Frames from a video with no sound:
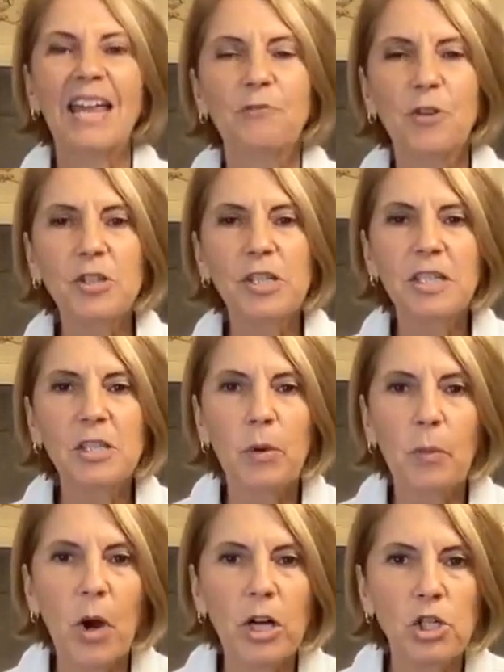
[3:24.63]
First thing that
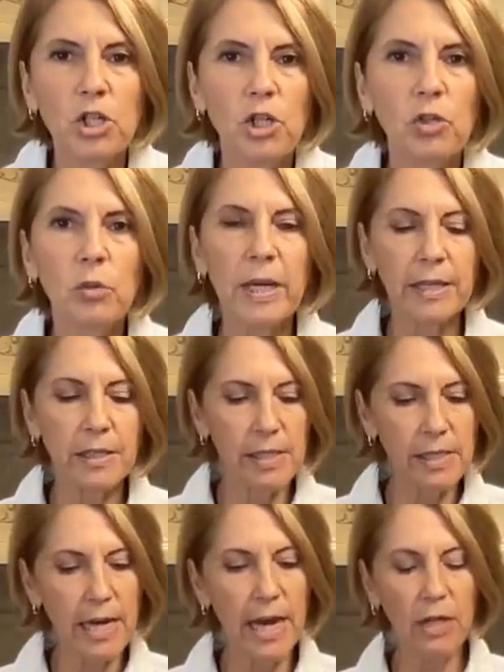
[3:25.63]
we want to do
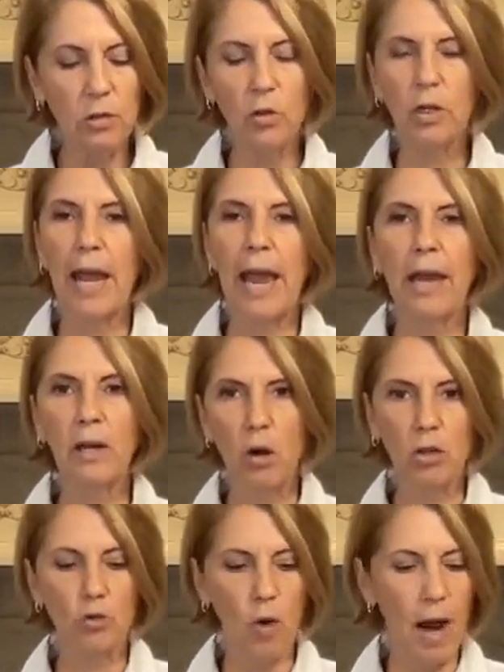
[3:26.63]
is take a look at
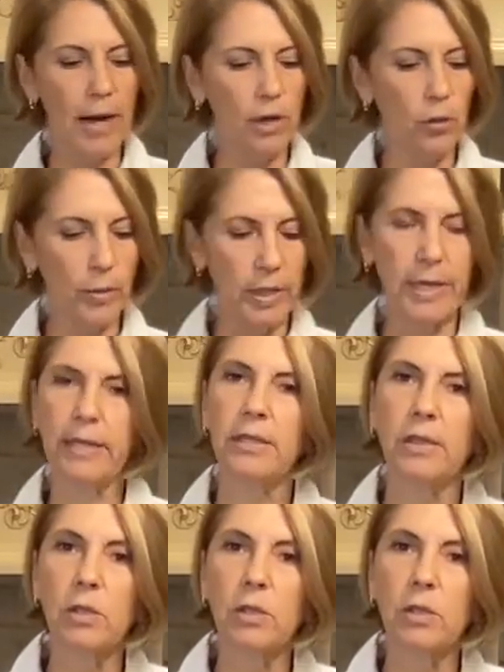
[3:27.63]
our dry ingredients.